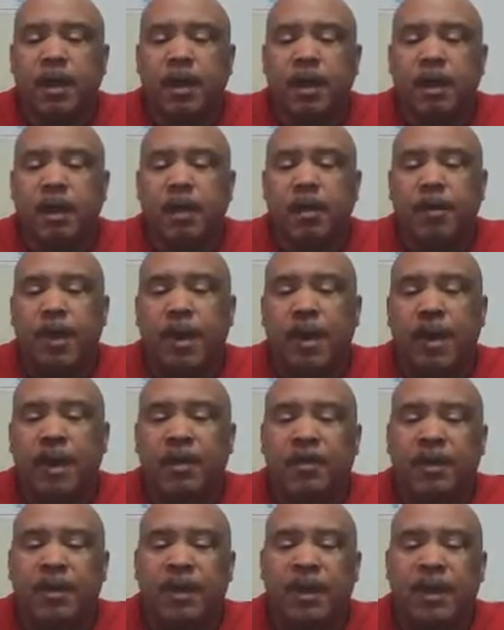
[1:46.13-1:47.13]
I
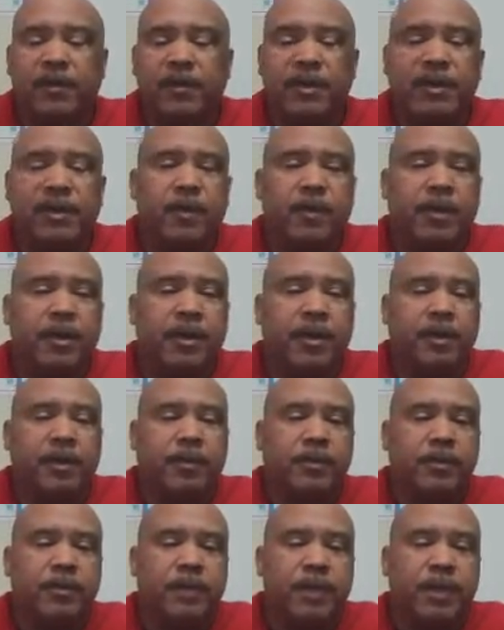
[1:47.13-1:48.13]
have a lot of experience
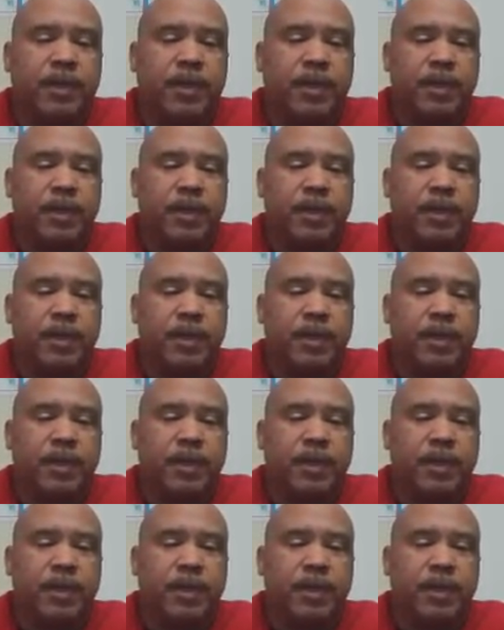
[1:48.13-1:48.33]
with one of